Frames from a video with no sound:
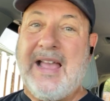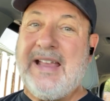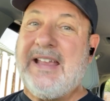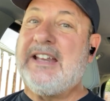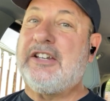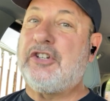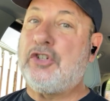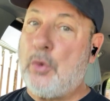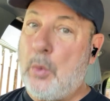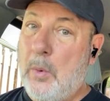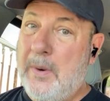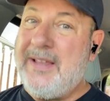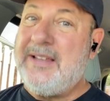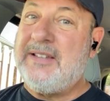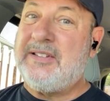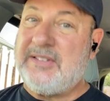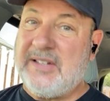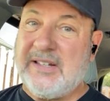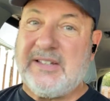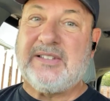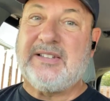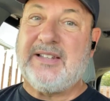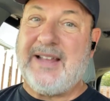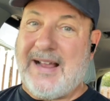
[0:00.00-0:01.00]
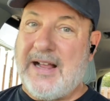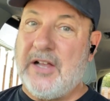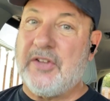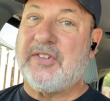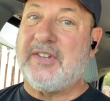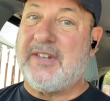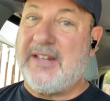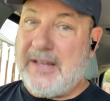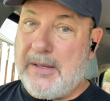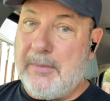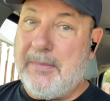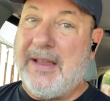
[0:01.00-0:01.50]
I get
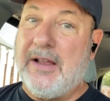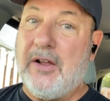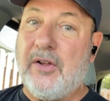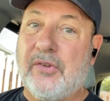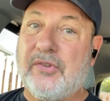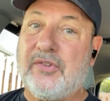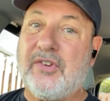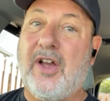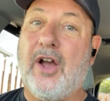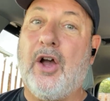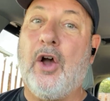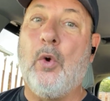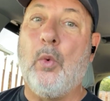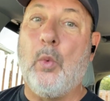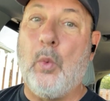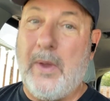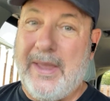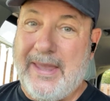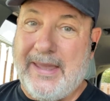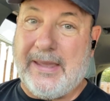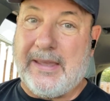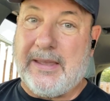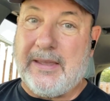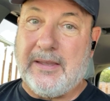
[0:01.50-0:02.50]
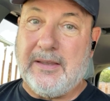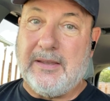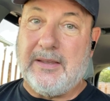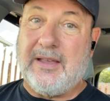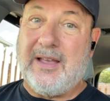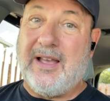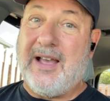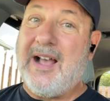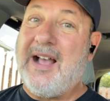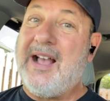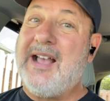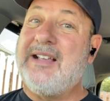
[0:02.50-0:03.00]
26,000 emails a week.
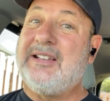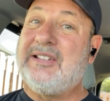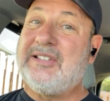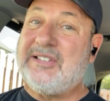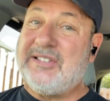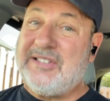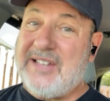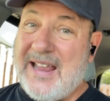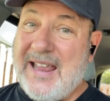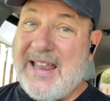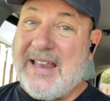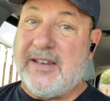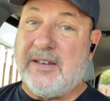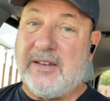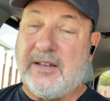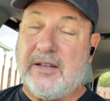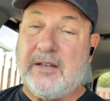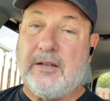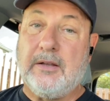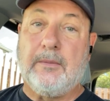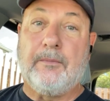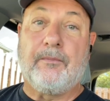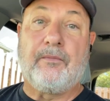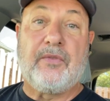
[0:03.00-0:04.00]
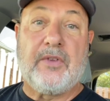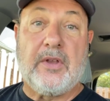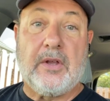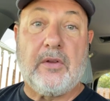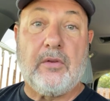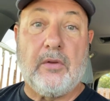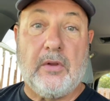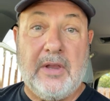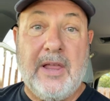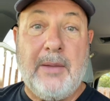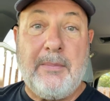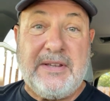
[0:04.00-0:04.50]
I send,
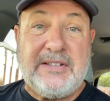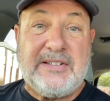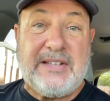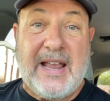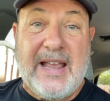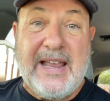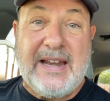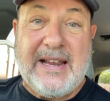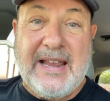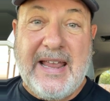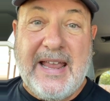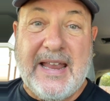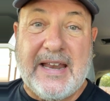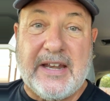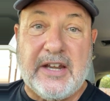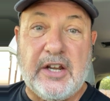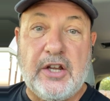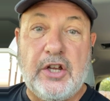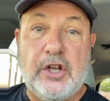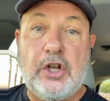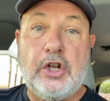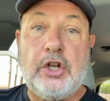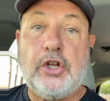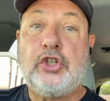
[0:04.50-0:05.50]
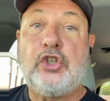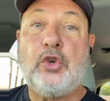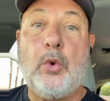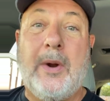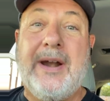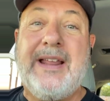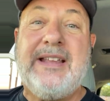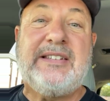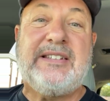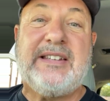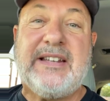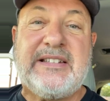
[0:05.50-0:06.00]
let me say it again,
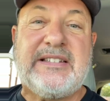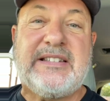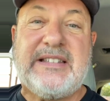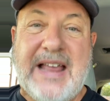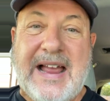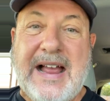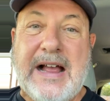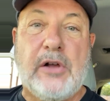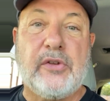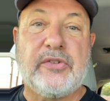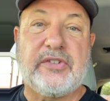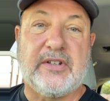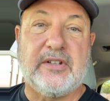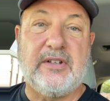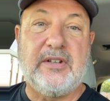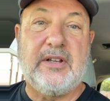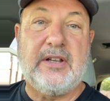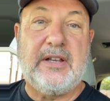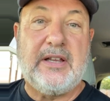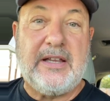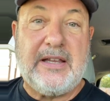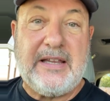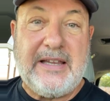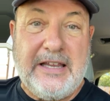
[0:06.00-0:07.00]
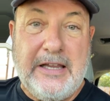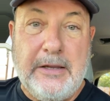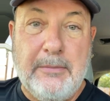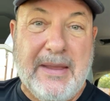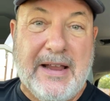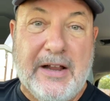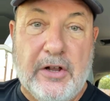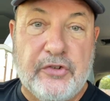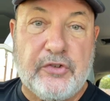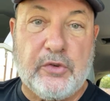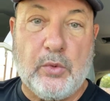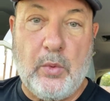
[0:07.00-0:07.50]
26,000
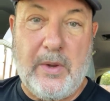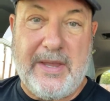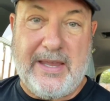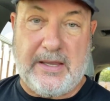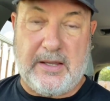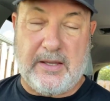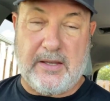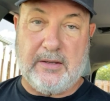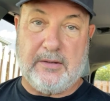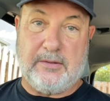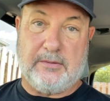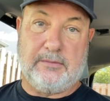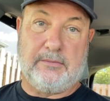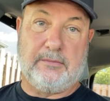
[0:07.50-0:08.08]
emails a week.